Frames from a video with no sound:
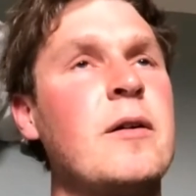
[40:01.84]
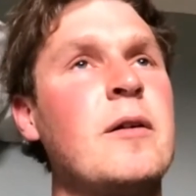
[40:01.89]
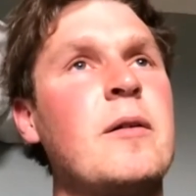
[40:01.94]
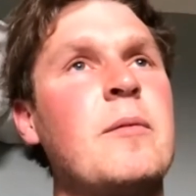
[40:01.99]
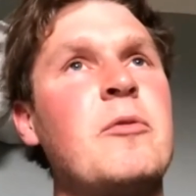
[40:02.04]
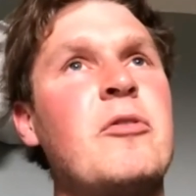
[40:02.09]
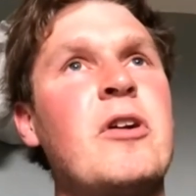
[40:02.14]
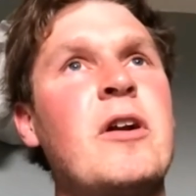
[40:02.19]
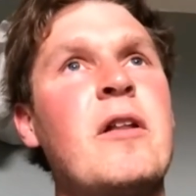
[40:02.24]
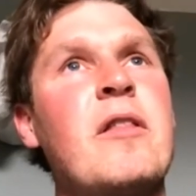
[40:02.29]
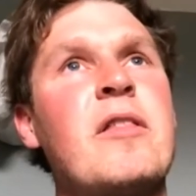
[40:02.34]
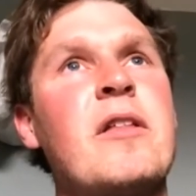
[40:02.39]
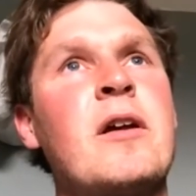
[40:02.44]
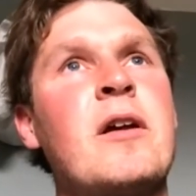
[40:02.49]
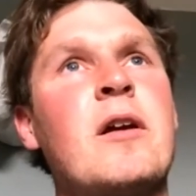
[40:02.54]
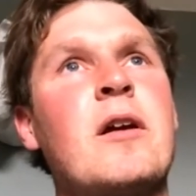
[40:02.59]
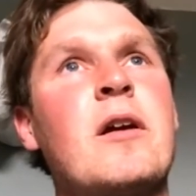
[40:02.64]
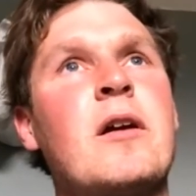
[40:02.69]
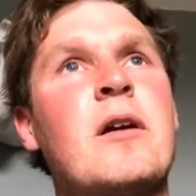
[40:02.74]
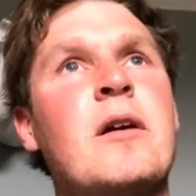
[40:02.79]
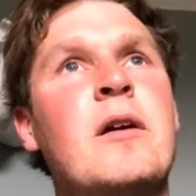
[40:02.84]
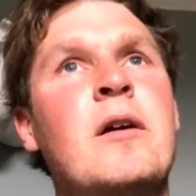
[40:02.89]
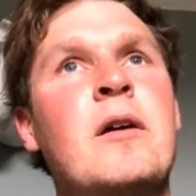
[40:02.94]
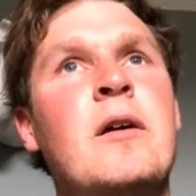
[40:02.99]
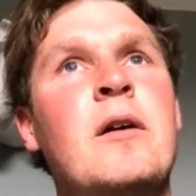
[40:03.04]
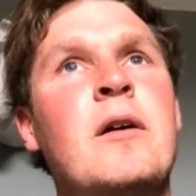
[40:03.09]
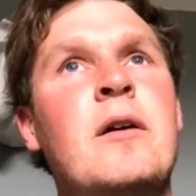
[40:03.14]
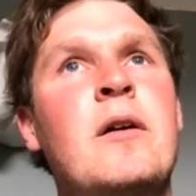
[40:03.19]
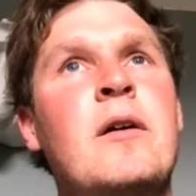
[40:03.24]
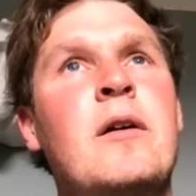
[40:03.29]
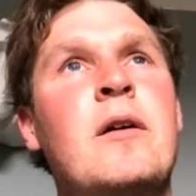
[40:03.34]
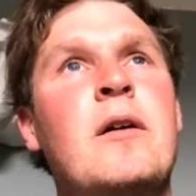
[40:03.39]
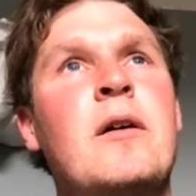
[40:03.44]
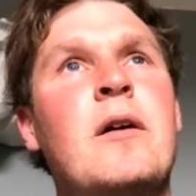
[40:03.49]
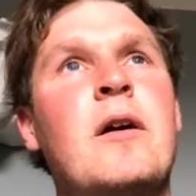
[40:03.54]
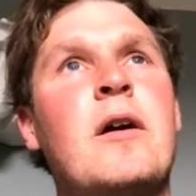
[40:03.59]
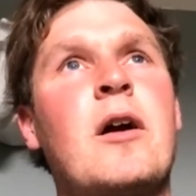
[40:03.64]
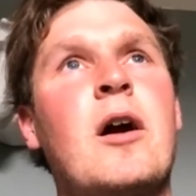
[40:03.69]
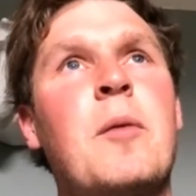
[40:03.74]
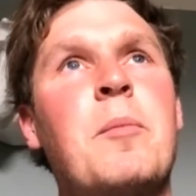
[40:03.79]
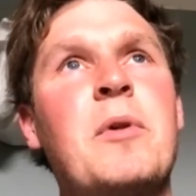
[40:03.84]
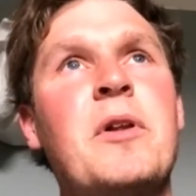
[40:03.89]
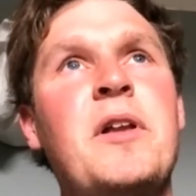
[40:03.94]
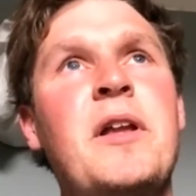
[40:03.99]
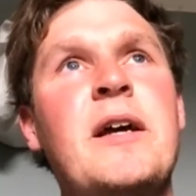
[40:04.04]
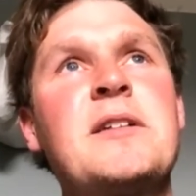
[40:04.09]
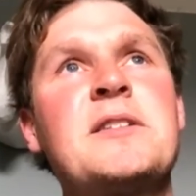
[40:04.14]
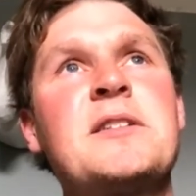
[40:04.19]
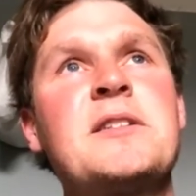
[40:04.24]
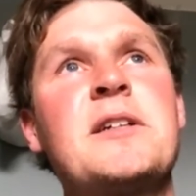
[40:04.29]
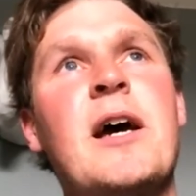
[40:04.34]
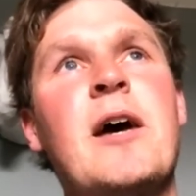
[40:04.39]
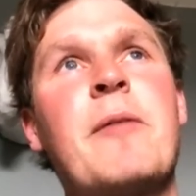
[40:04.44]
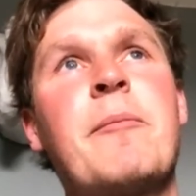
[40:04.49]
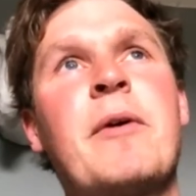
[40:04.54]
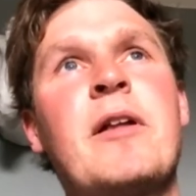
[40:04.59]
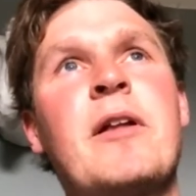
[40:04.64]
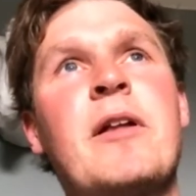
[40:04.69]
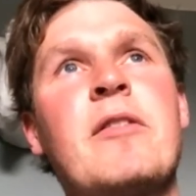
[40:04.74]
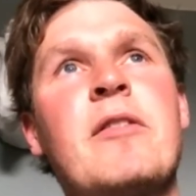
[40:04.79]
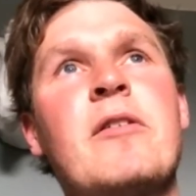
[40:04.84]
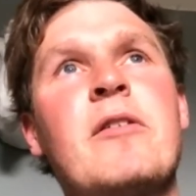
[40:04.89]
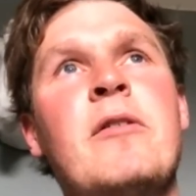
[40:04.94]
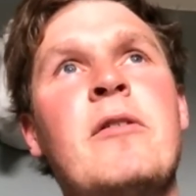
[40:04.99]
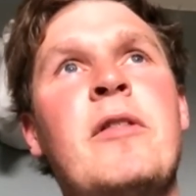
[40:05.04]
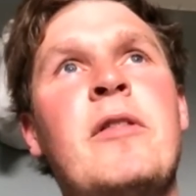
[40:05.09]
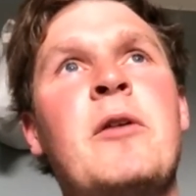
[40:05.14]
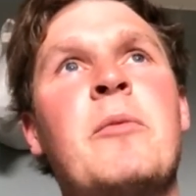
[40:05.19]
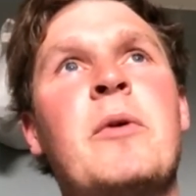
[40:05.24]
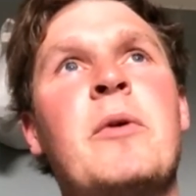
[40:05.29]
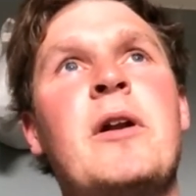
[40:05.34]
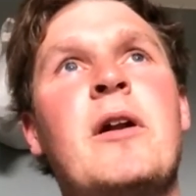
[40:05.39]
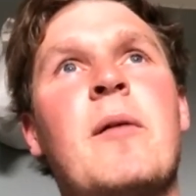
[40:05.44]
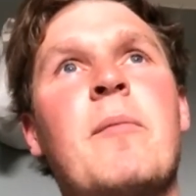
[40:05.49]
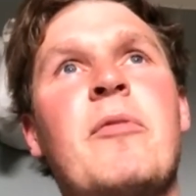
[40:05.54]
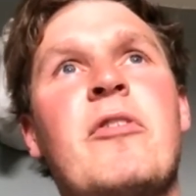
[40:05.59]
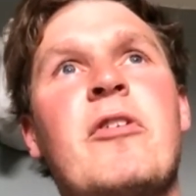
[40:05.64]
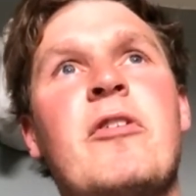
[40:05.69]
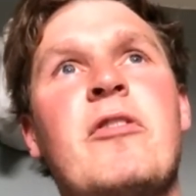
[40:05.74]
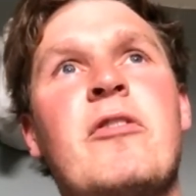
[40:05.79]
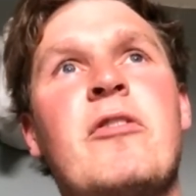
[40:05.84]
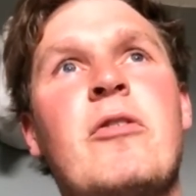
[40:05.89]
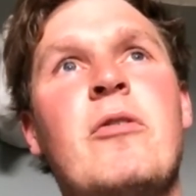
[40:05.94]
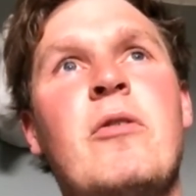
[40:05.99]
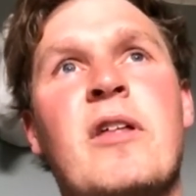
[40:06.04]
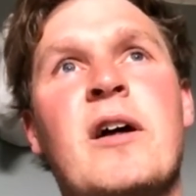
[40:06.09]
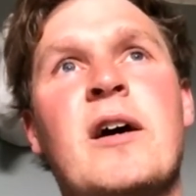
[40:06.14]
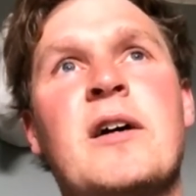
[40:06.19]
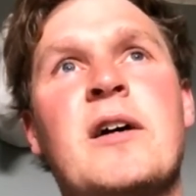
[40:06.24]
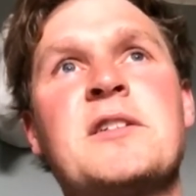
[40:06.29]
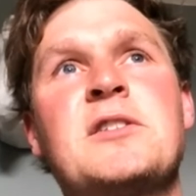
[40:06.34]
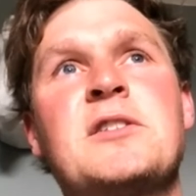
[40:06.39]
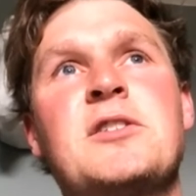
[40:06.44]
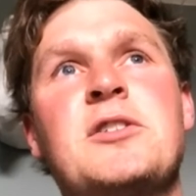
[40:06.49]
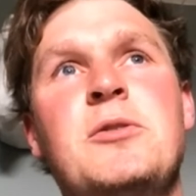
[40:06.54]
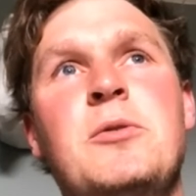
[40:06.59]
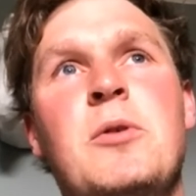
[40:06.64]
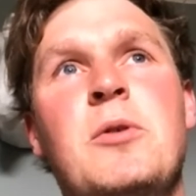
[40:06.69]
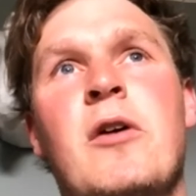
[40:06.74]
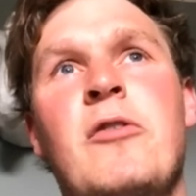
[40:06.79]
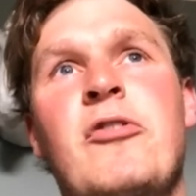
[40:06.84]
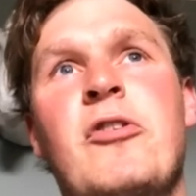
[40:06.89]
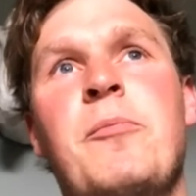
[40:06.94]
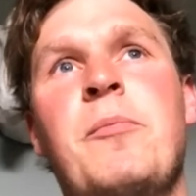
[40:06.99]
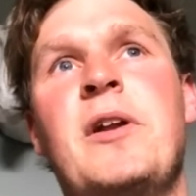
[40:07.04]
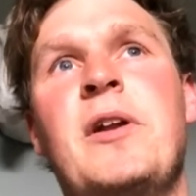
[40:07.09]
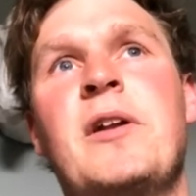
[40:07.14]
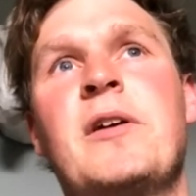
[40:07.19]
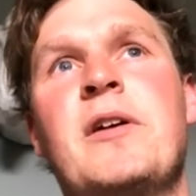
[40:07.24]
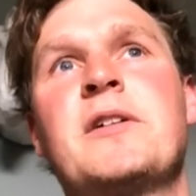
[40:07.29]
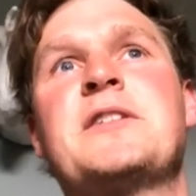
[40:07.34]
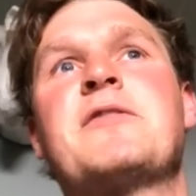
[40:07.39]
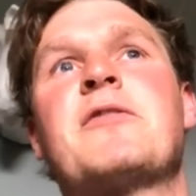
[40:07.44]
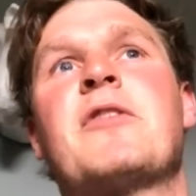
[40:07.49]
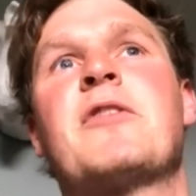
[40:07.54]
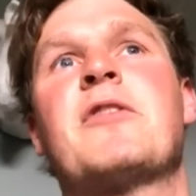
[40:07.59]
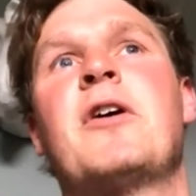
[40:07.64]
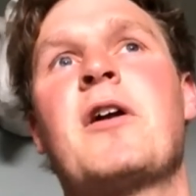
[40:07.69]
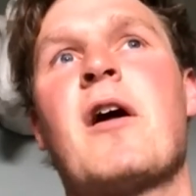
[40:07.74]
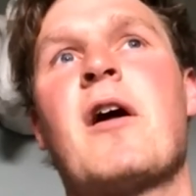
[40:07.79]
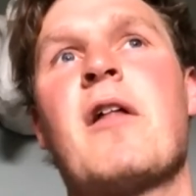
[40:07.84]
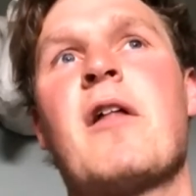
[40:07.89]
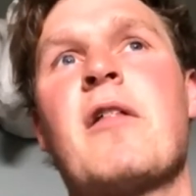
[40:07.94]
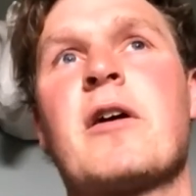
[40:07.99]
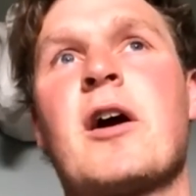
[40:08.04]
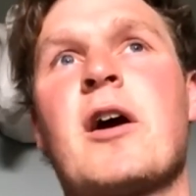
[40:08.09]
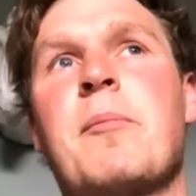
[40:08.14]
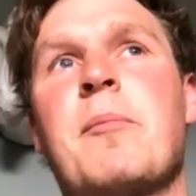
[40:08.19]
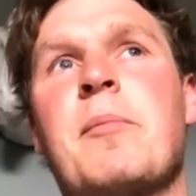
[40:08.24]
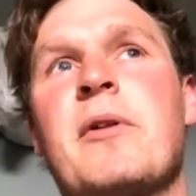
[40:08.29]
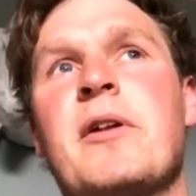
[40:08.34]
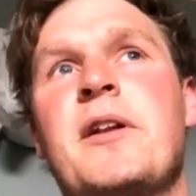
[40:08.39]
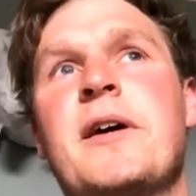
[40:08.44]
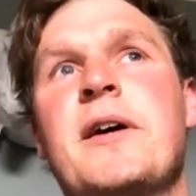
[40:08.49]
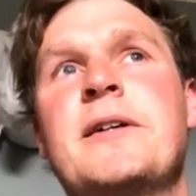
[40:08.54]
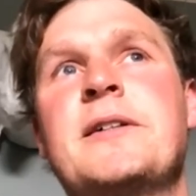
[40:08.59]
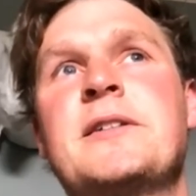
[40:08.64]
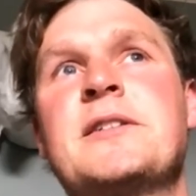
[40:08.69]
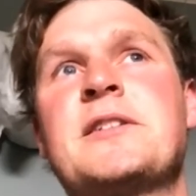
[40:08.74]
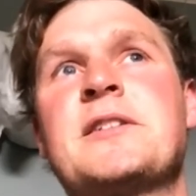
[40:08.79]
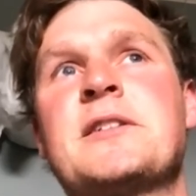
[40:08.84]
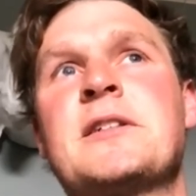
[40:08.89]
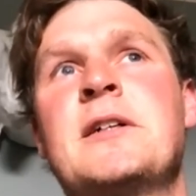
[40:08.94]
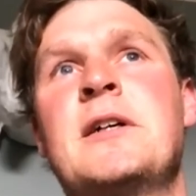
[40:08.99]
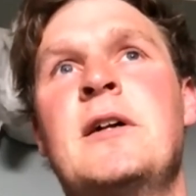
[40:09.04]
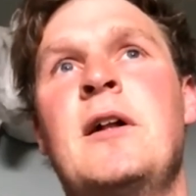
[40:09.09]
I'm trying to think, a couple of days in Kathmandu, then went up to 2,200 meters for another couple of days,